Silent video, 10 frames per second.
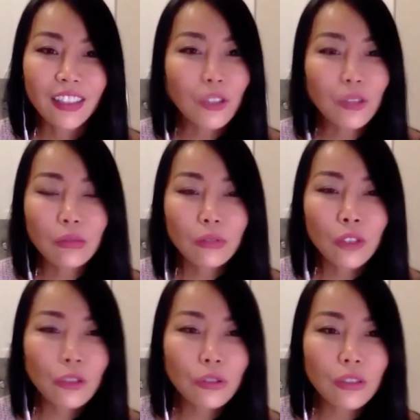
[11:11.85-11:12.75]
You
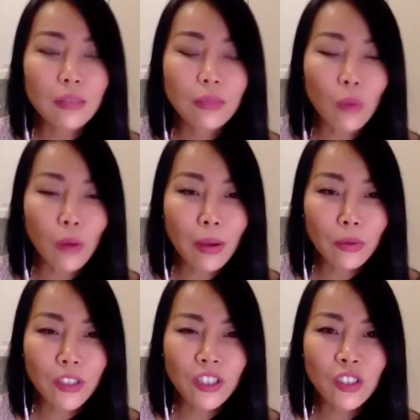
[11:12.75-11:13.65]
don't do the
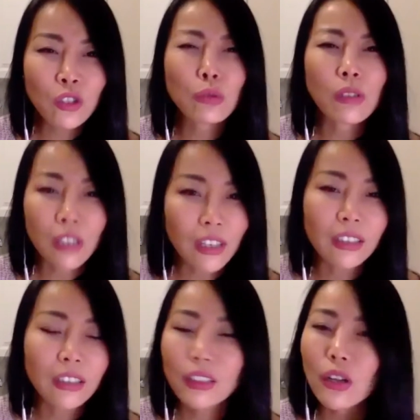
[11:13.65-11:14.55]
warm-up questions to
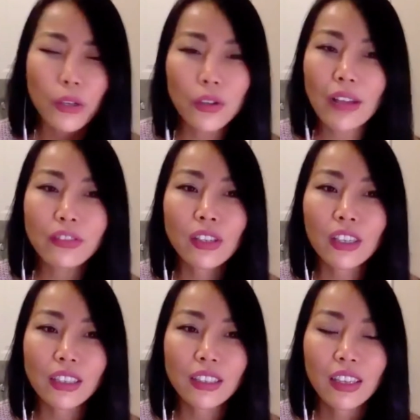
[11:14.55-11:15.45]
learn. No, you don't have
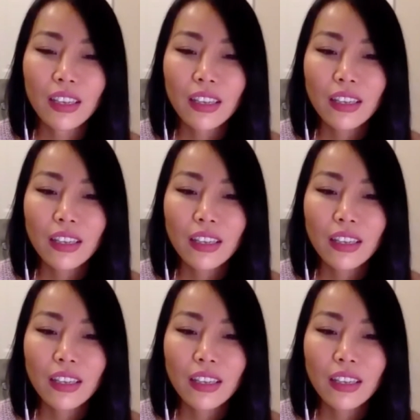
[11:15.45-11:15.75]
to learn.